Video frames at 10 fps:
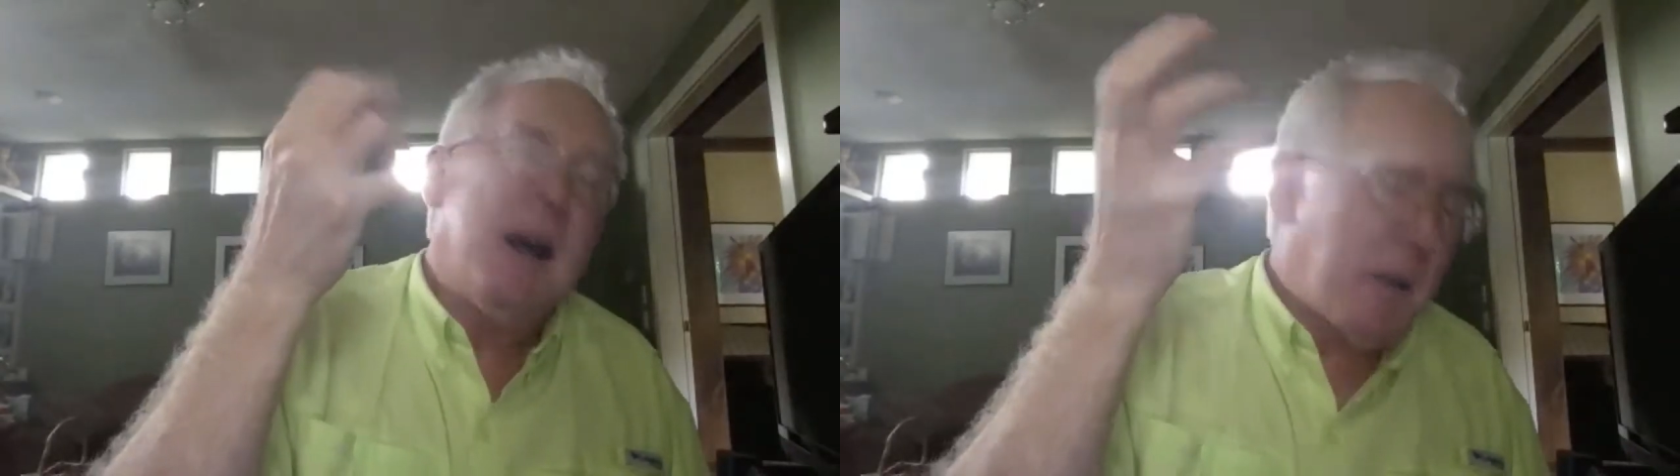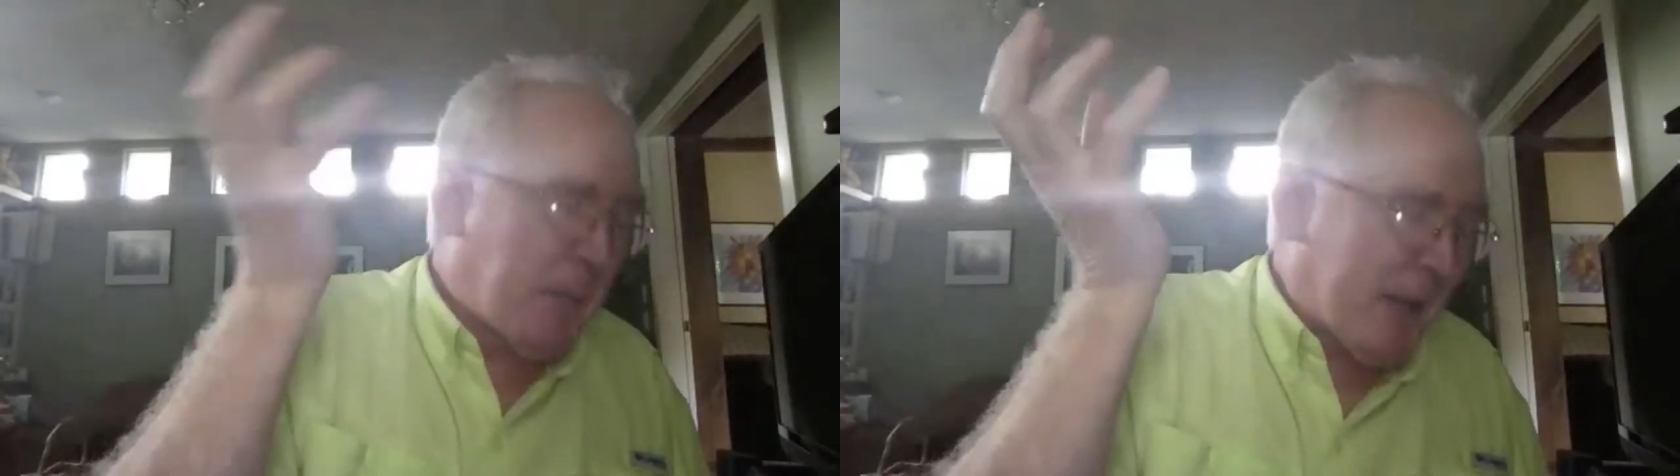
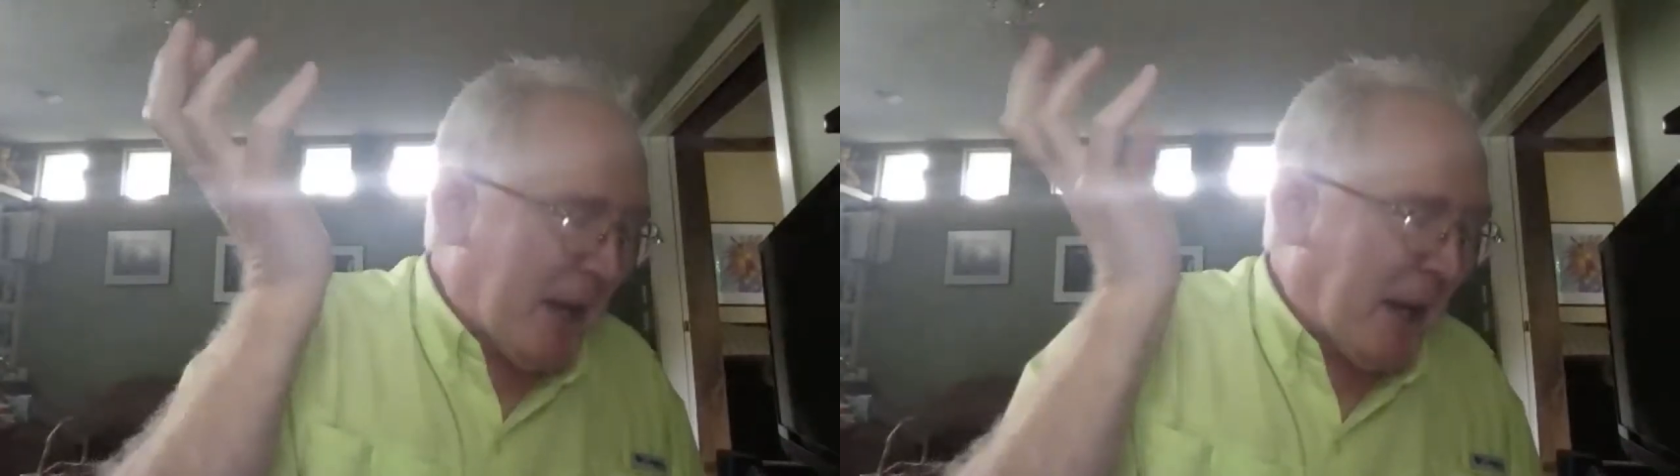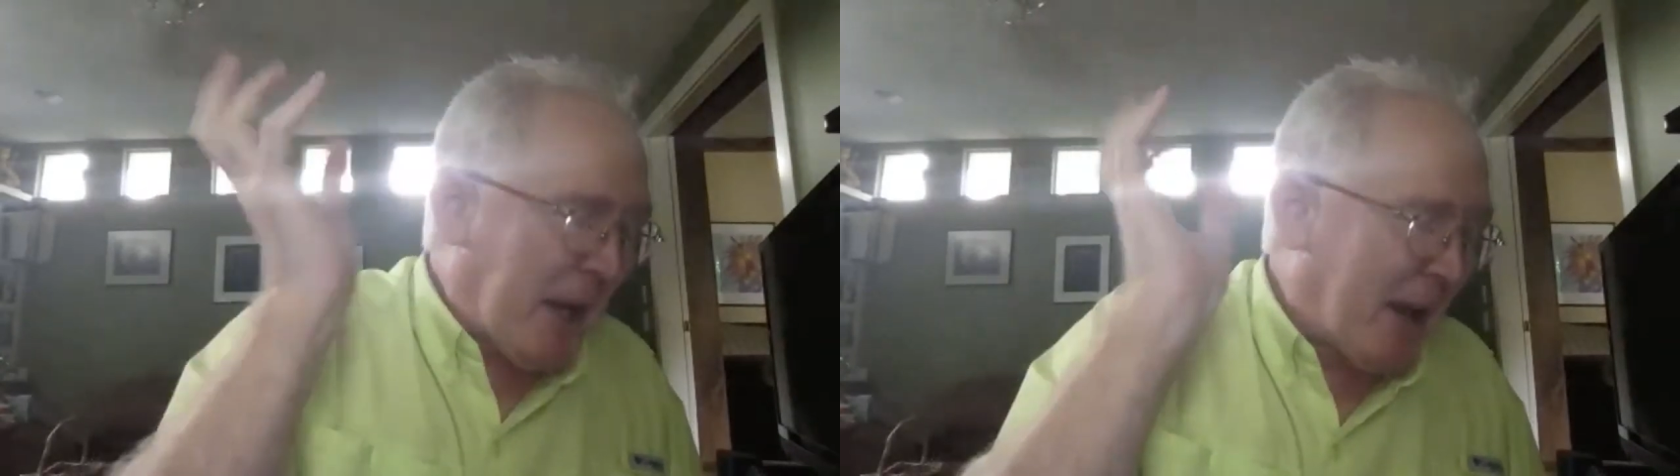But
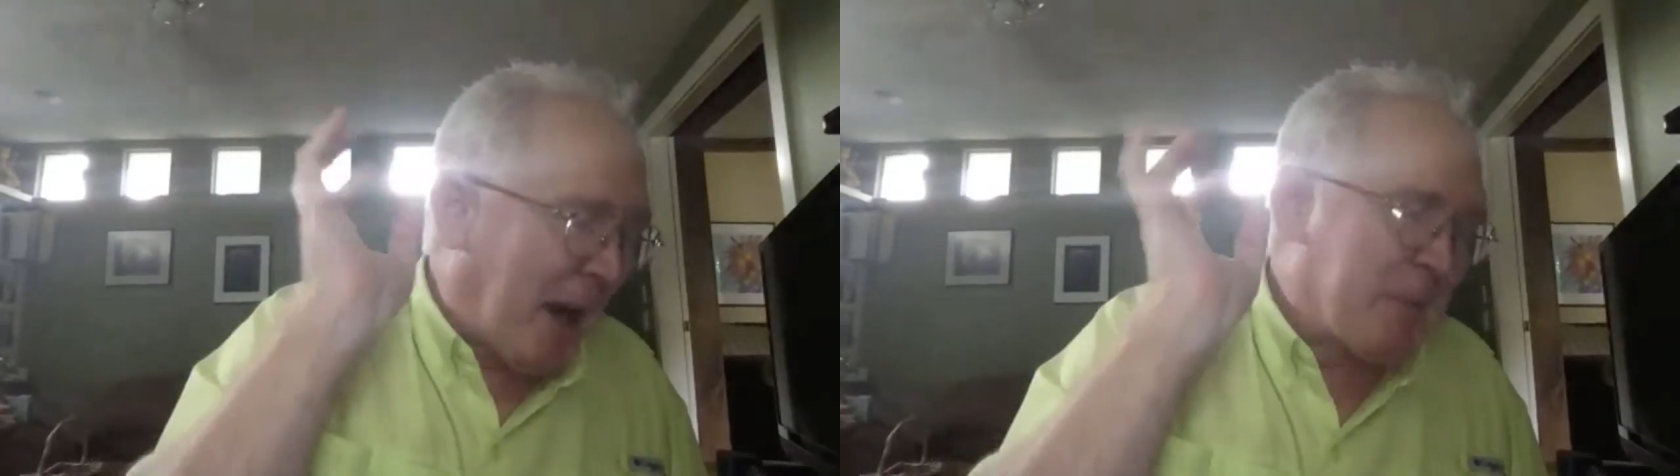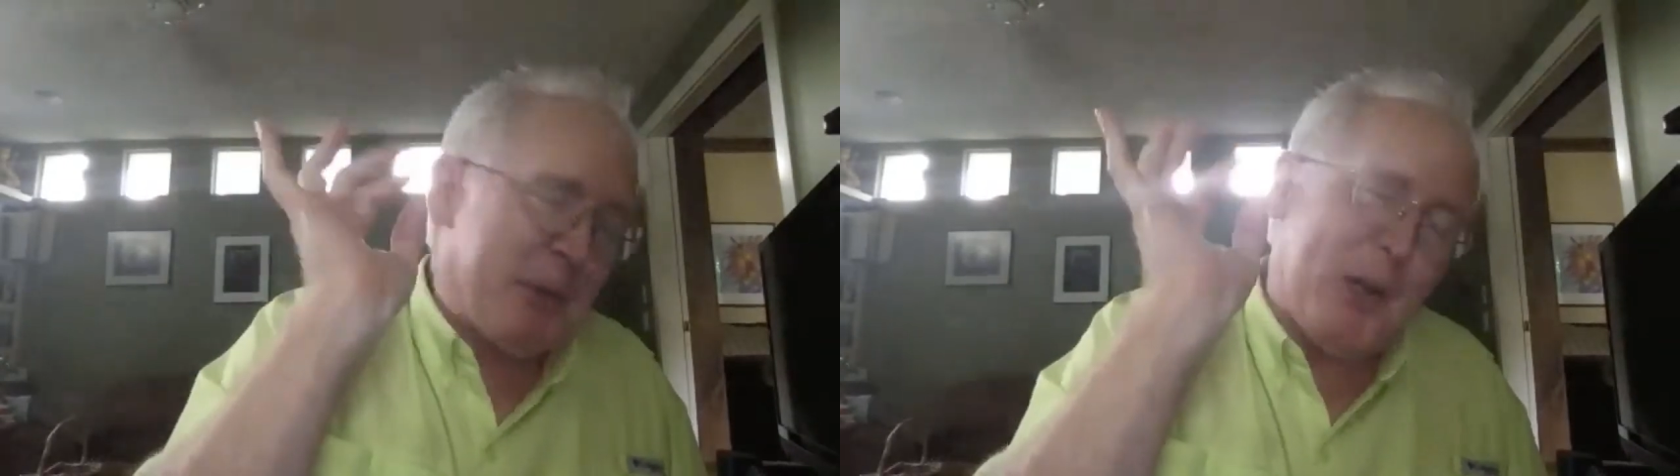
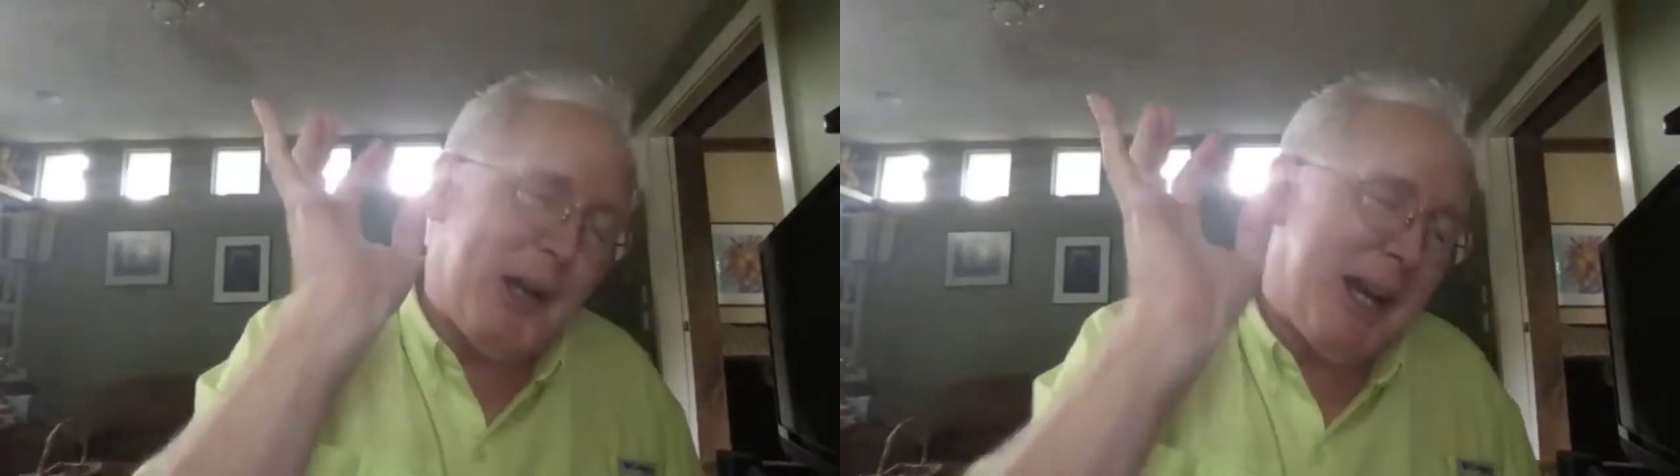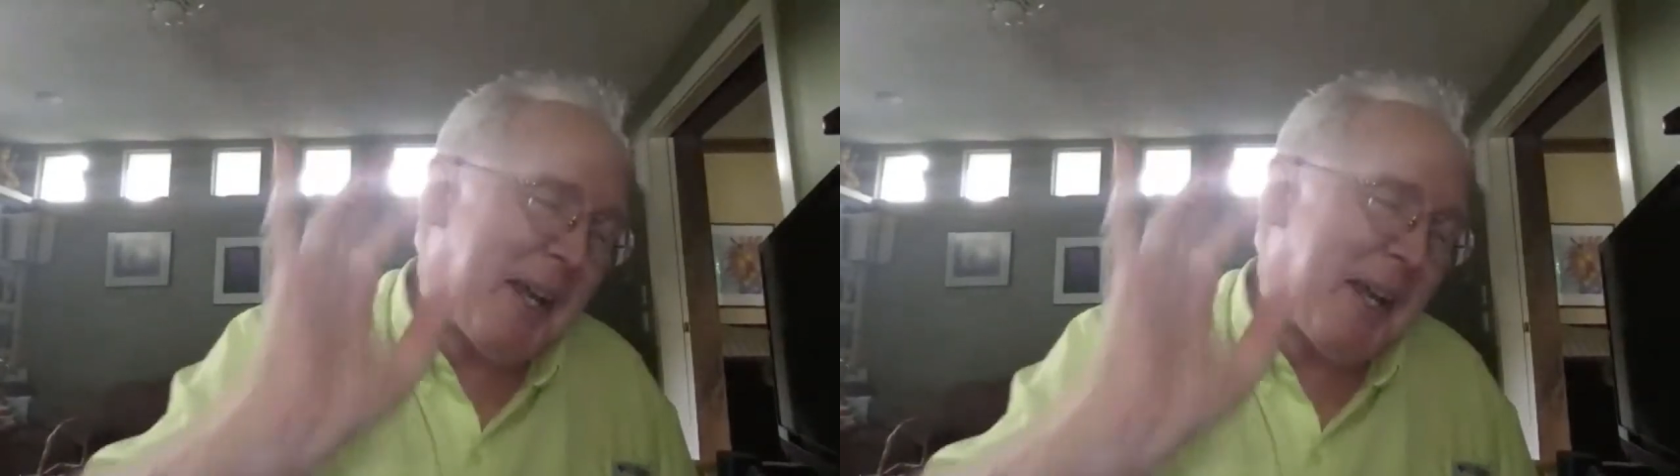I'm sorry,